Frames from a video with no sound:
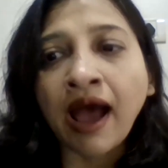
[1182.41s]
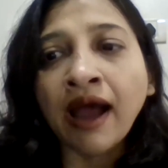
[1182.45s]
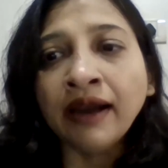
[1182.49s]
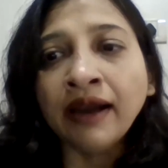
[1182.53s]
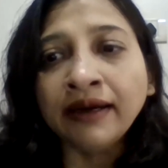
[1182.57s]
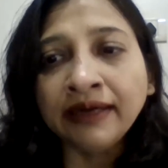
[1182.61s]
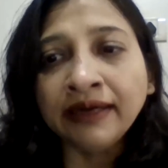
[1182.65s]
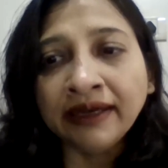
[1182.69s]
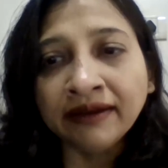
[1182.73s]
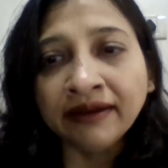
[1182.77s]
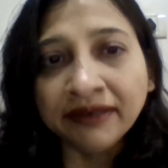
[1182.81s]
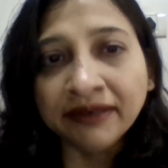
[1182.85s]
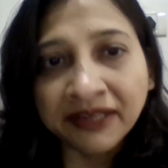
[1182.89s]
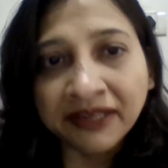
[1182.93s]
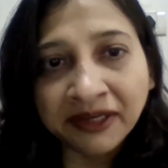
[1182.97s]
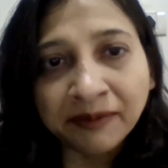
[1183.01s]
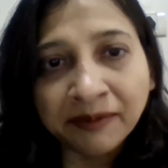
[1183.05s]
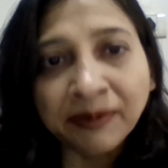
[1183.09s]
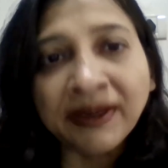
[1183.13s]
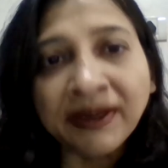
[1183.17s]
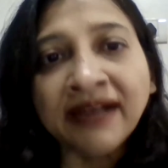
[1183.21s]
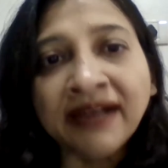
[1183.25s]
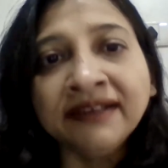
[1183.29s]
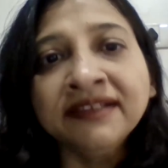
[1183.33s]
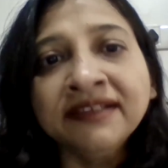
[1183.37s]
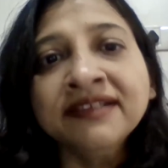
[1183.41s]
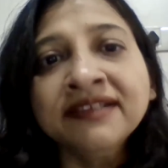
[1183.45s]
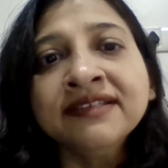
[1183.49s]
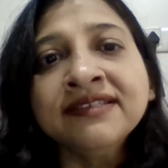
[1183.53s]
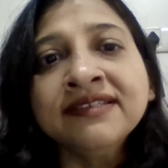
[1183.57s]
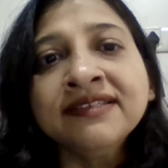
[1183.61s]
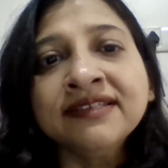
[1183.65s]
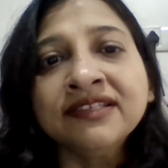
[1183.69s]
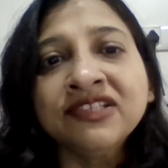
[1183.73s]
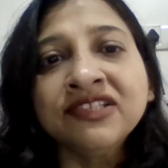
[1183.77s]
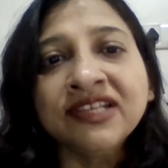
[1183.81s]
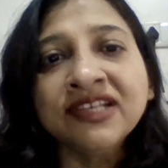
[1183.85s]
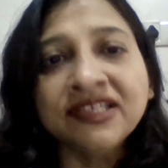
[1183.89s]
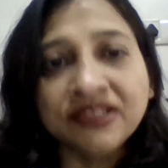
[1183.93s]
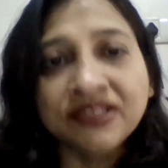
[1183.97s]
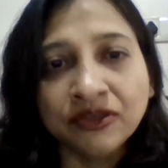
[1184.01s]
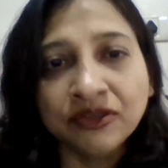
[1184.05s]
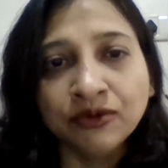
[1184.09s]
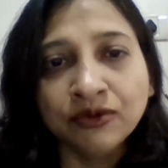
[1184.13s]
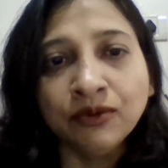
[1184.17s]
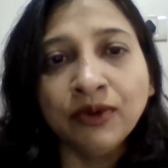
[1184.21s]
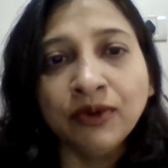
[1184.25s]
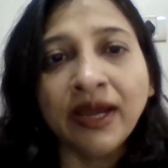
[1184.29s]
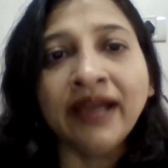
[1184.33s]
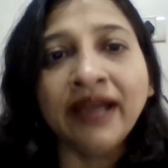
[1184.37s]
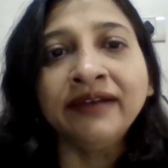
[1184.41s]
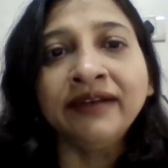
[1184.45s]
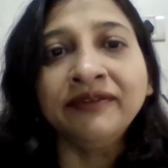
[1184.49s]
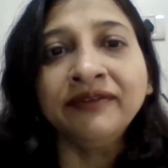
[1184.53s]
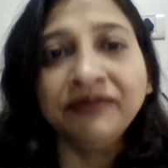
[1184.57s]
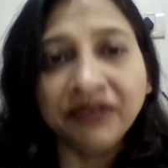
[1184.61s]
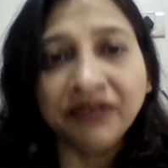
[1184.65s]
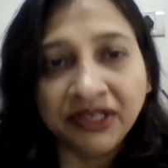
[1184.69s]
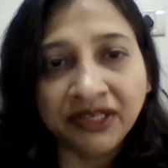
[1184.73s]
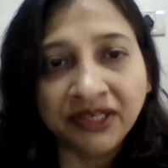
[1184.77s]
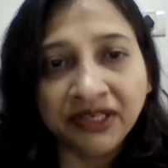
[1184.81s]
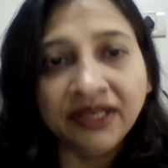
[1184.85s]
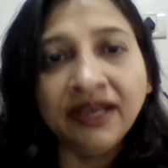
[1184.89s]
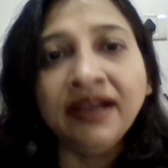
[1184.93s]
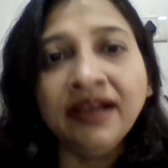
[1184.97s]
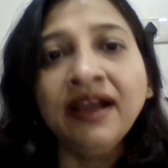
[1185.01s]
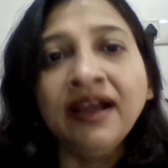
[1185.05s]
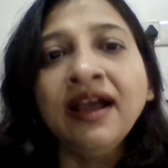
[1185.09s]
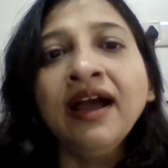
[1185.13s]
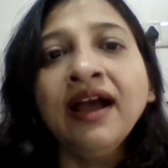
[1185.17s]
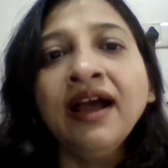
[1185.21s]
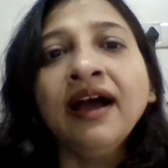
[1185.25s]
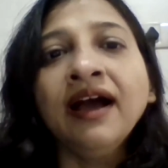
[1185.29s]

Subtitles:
our learning partners such as you and we